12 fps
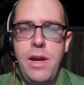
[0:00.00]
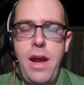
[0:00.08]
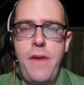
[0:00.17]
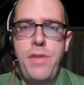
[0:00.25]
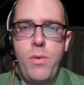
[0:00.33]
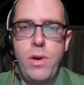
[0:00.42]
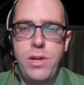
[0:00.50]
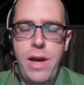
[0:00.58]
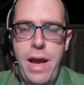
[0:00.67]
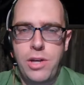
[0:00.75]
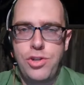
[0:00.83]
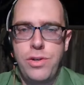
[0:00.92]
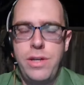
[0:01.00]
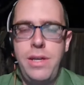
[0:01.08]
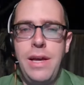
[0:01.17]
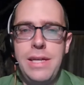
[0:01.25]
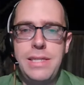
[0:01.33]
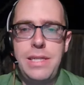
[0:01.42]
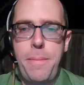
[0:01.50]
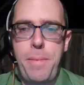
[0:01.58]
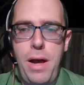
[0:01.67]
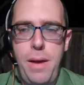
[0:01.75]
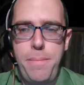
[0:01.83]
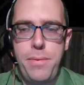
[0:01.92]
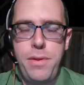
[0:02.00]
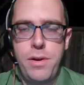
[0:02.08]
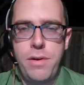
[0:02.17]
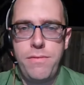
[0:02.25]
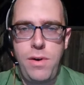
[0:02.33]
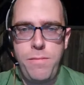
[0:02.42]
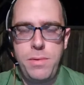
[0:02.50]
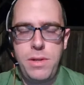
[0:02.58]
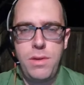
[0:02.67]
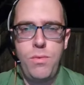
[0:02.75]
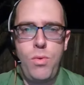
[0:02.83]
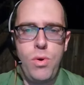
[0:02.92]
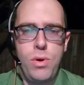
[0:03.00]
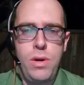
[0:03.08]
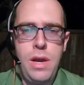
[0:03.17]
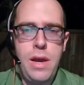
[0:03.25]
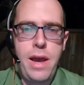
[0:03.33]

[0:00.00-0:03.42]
if they want to actually step up their involvement in the war